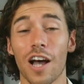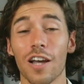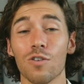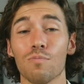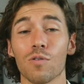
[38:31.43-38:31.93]

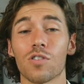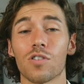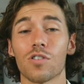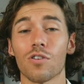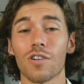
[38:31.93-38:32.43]
you most
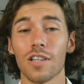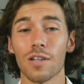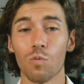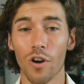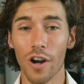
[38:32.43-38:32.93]

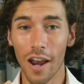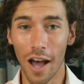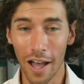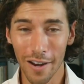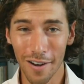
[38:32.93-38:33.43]
certainly were
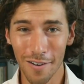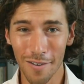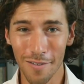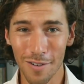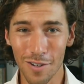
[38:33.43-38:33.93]
not,
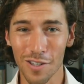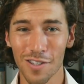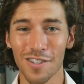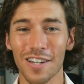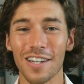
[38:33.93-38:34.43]

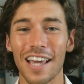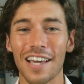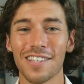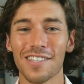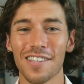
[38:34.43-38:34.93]
just in
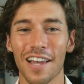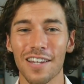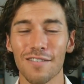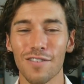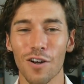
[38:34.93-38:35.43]
case
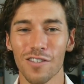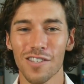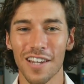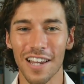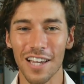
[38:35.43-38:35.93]
any of the
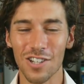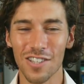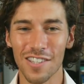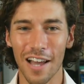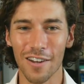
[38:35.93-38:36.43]
Allstate
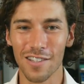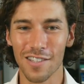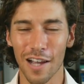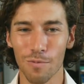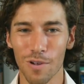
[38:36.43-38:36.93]
agents down in
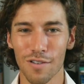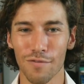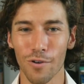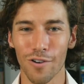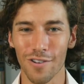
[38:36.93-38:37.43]
Southwest
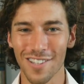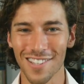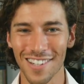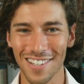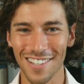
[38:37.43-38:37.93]
Florida are
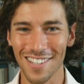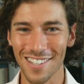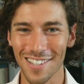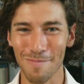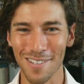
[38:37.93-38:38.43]
listening to
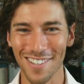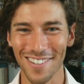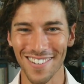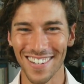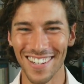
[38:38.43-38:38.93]
this
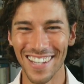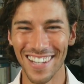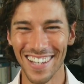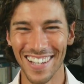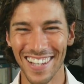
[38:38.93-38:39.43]
episode.
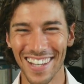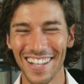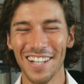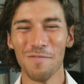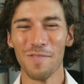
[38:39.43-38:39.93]

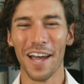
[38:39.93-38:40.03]
I